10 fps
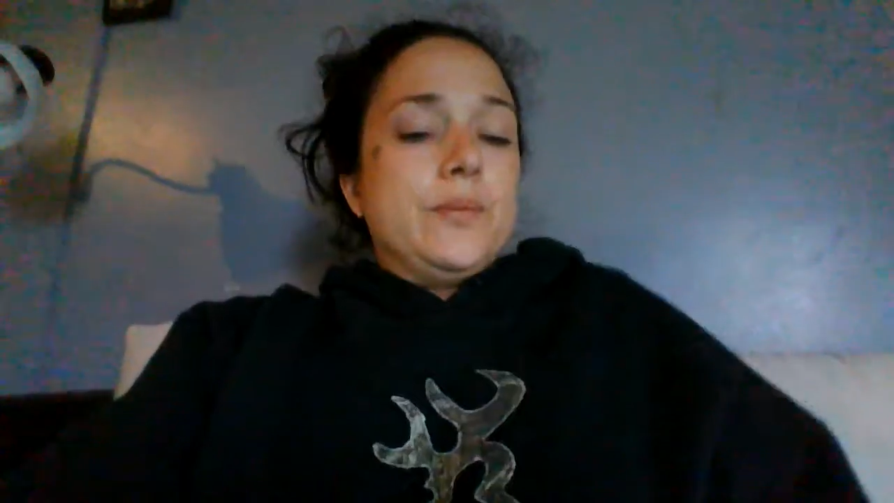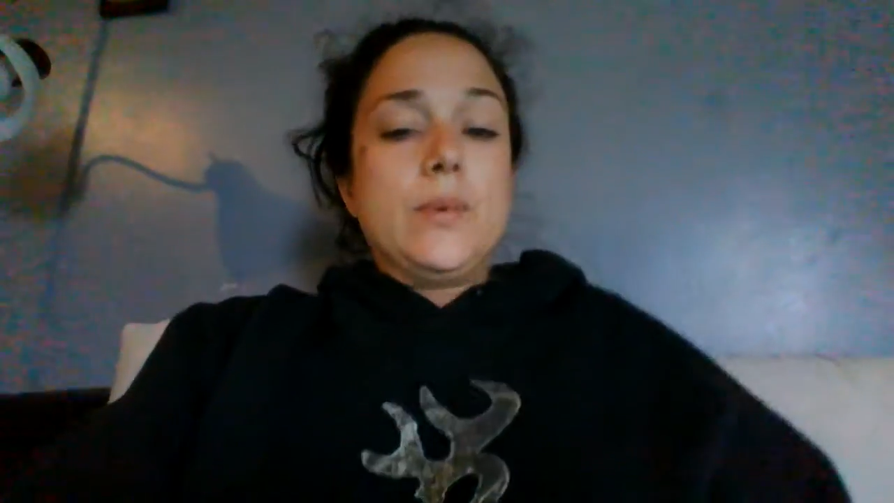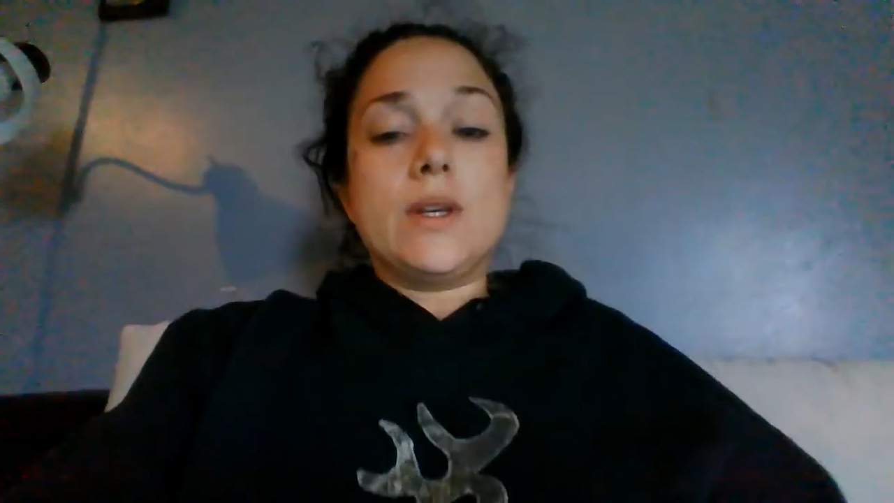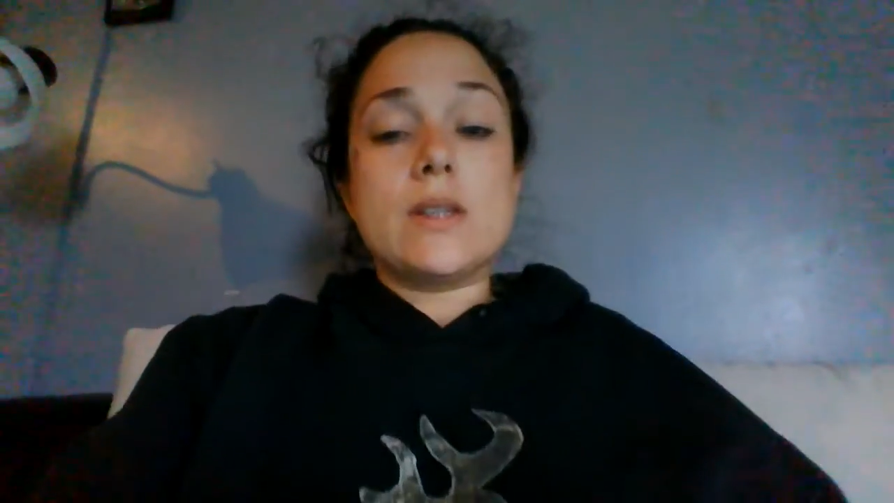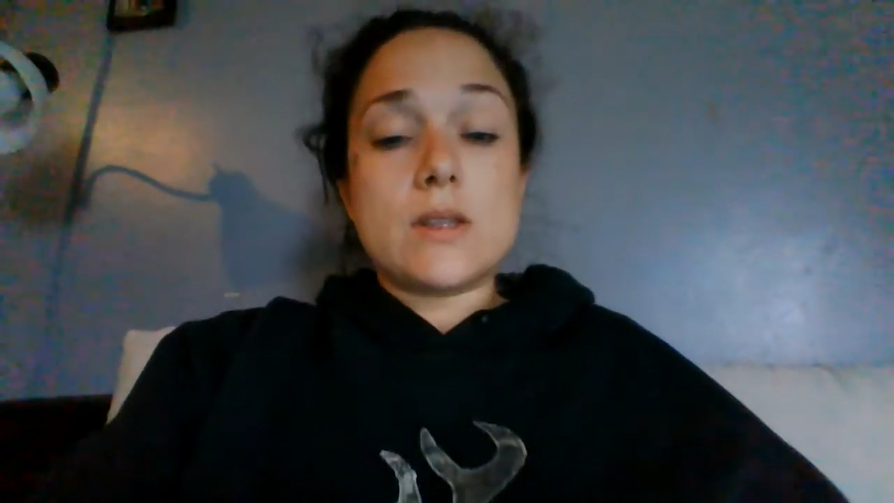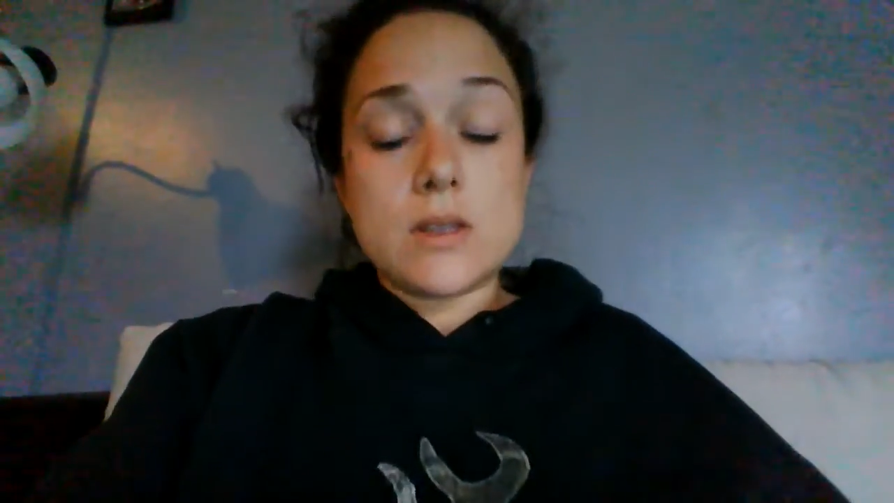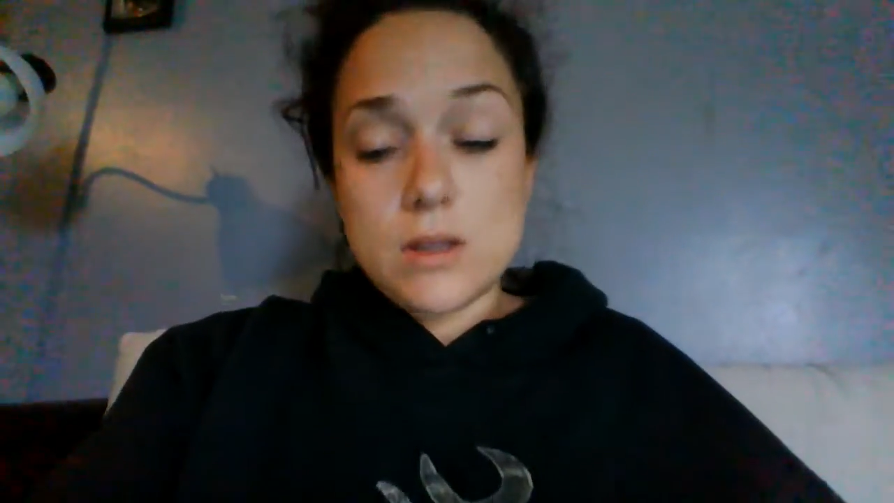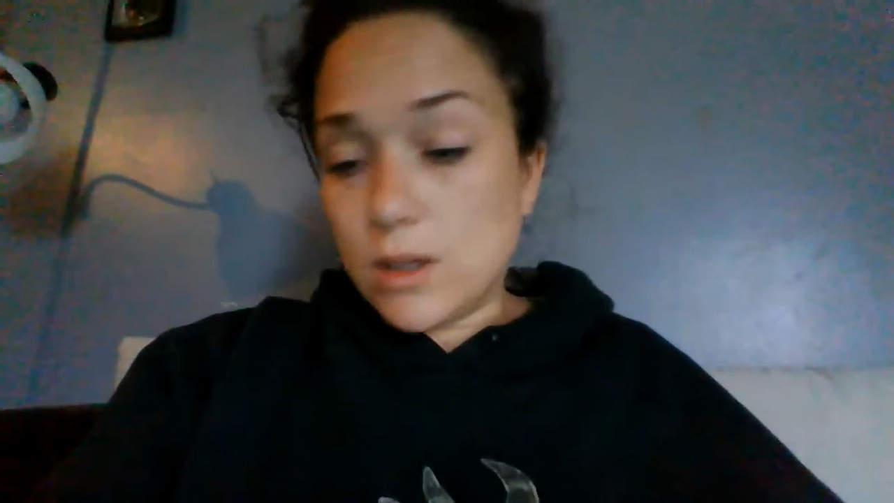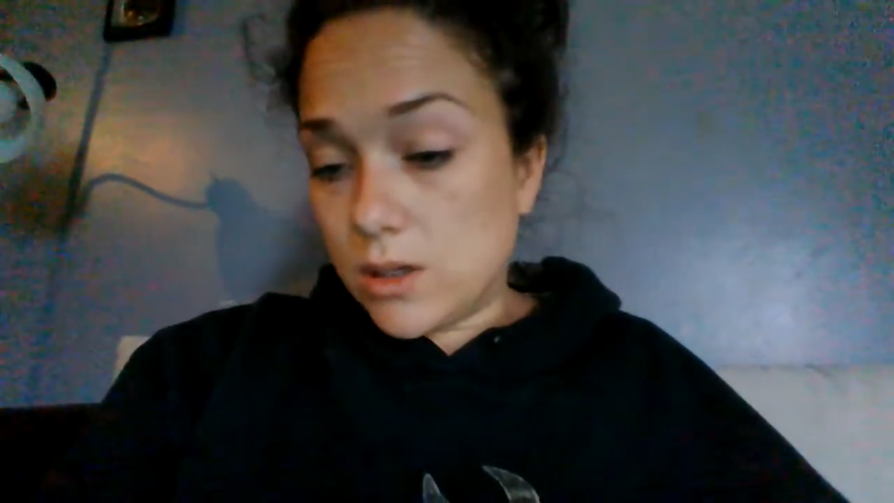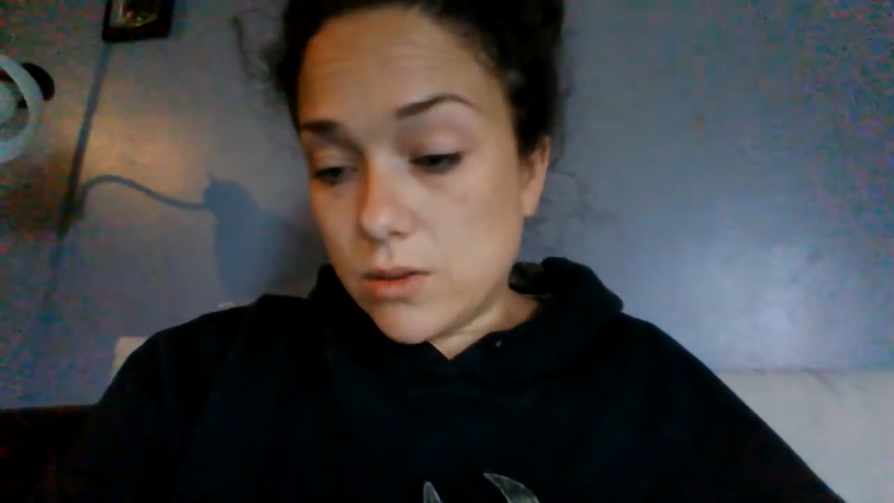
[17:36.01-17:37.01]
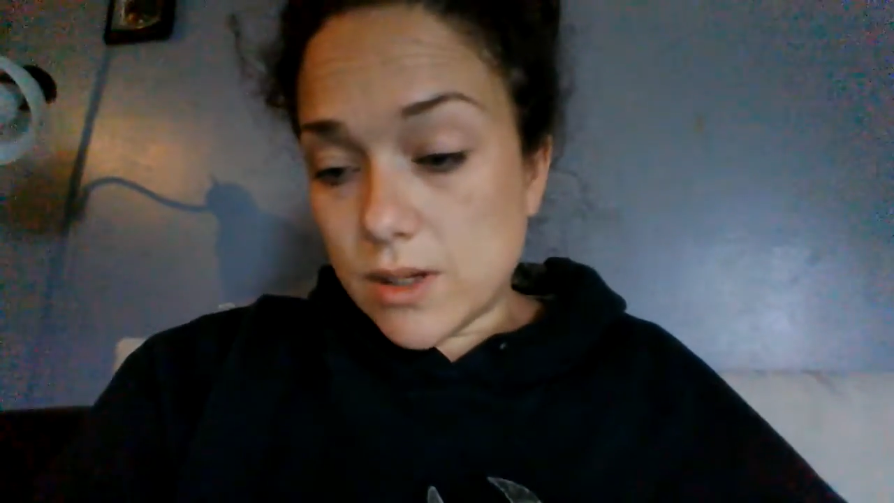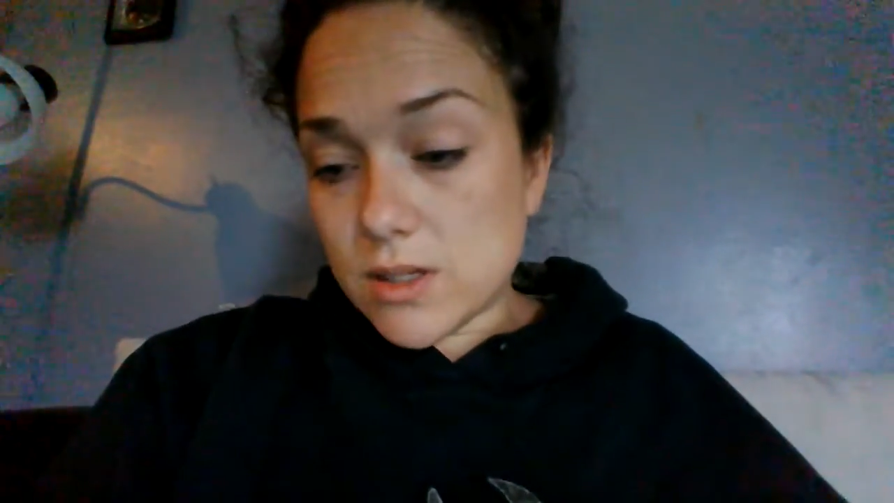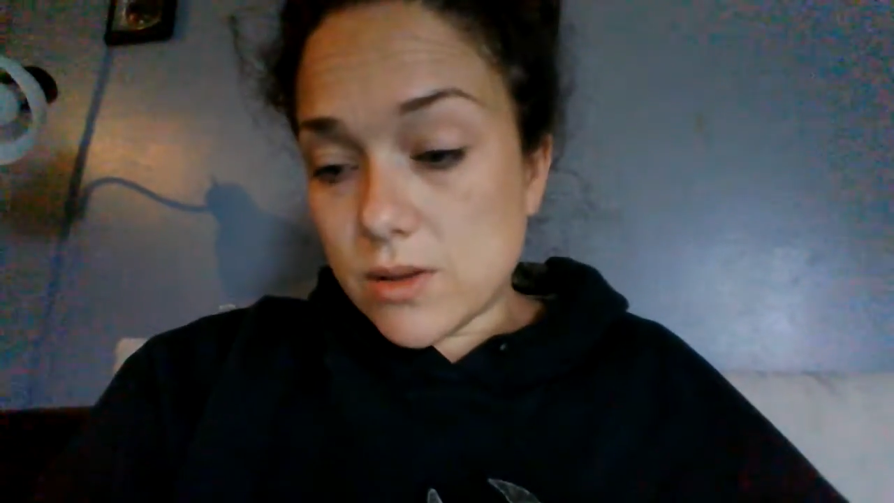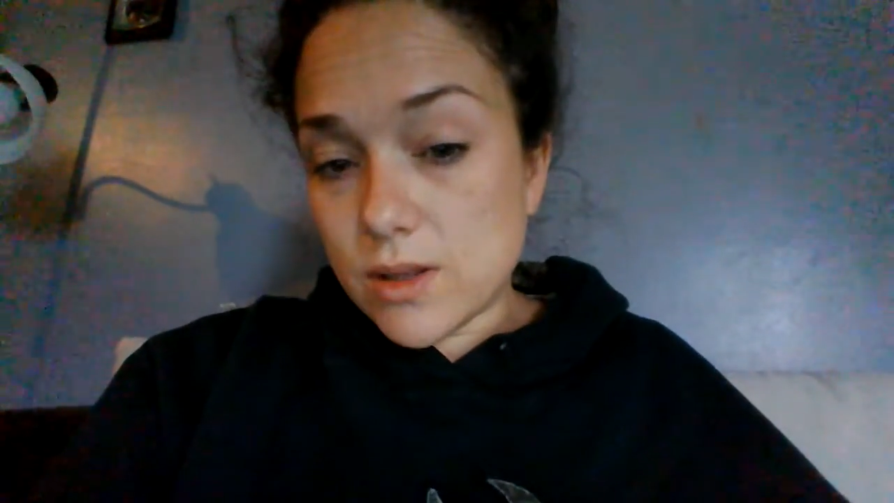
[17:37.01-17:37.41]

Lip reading: Because, you guys know,